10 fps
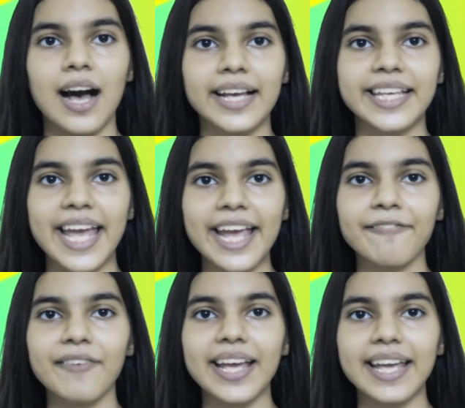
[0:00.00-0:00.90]
A
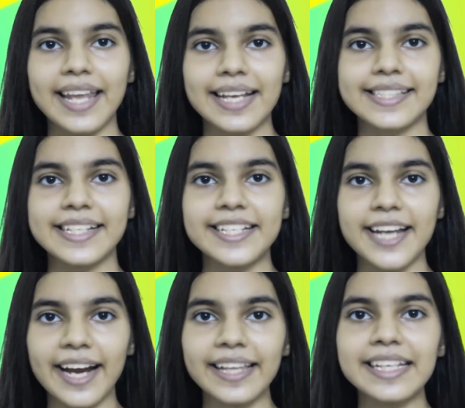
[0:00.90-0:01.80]
gateway connects
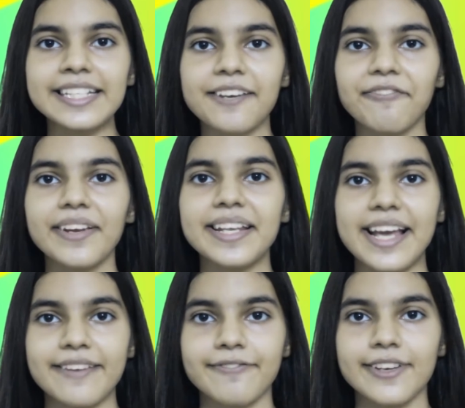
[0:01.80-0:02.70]
entirely different
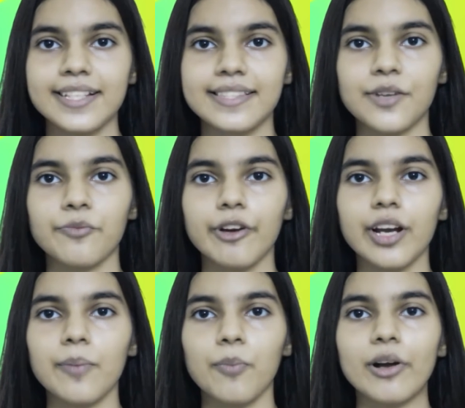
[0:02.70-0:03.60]
networks that
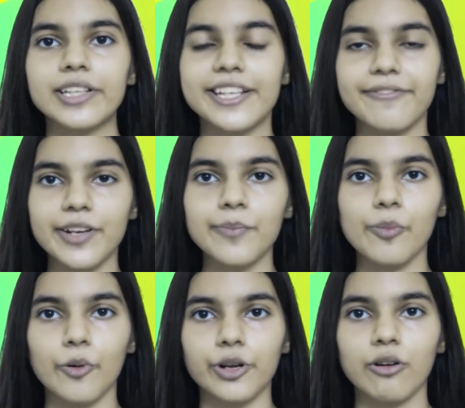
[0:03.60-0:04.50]
work upon different
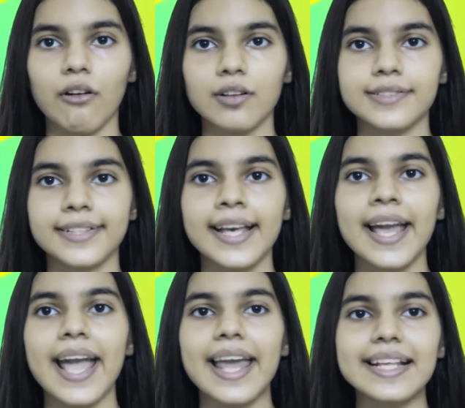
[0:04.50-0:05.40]
protocols.
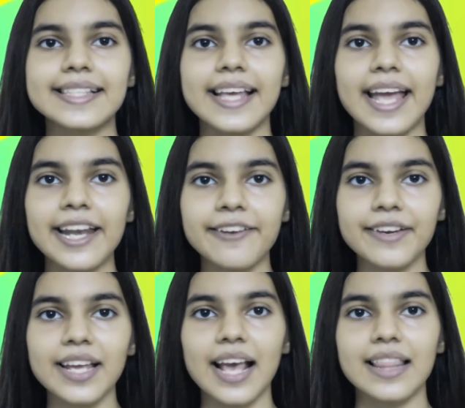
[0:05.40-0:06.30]
It is the
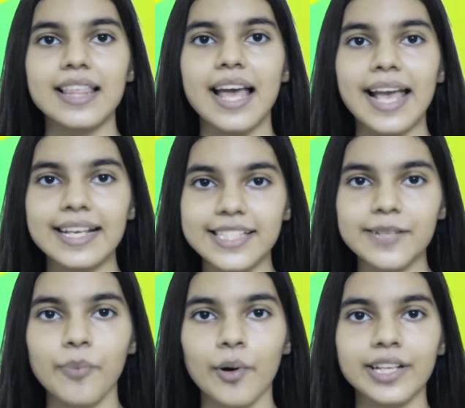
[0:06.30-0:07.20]
entry and the
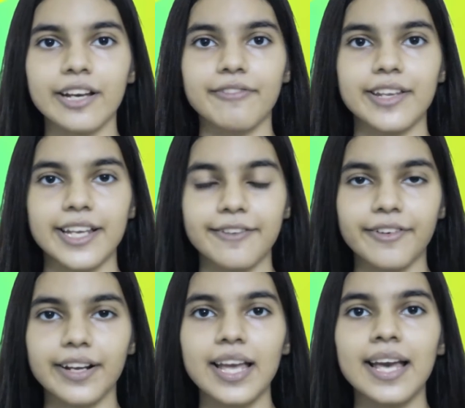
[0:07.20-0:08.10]
exit point of a
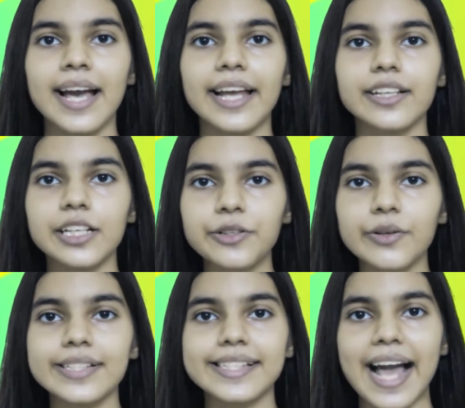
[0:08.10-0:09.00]
network and
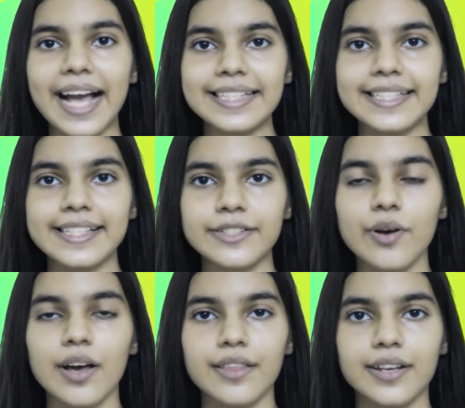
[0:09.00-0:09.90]
controls access to
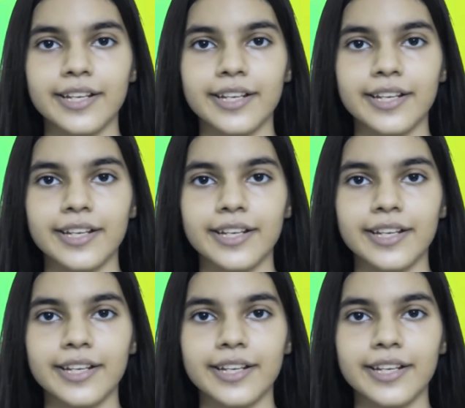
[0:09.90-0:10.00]
other